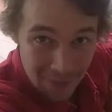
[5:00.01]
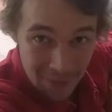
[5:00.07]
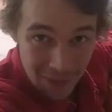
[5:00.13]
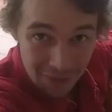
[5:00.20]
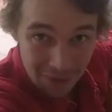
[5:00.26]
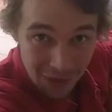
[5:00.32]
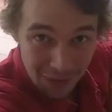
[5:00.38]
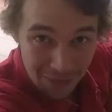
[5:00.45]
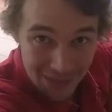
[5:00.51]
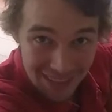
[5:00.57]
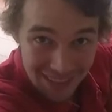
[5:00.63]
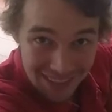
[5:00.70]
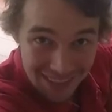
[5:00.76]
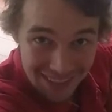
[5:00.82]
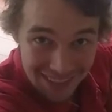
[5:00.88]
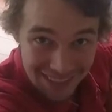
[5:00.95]
I'm Ben Feltmate.
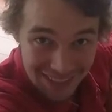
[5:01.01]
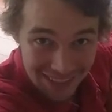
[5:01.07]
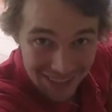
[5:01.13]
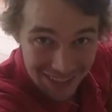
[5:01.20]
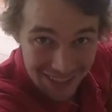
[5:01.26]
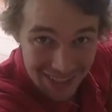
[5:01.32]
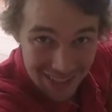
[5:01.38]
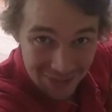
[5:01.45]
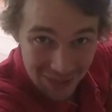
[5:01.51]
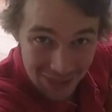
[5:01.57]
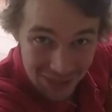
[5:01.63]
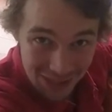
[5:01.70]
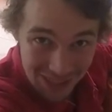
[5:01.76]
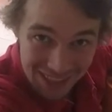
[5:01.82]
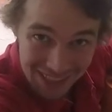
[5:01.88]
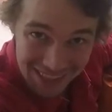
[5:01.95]
See you in the next
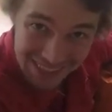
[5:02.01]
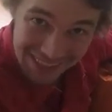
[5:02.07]
adventure.